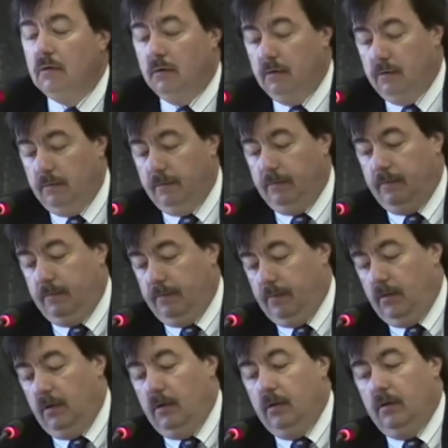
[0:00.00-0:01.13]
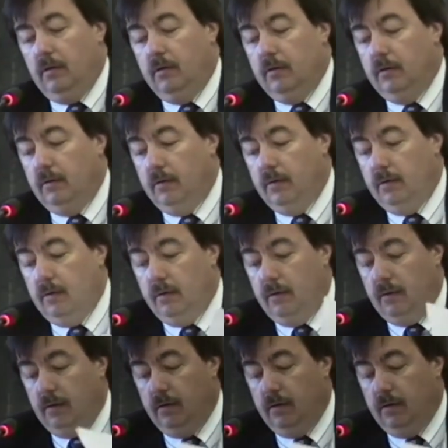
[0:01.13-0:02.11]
Nothing is said.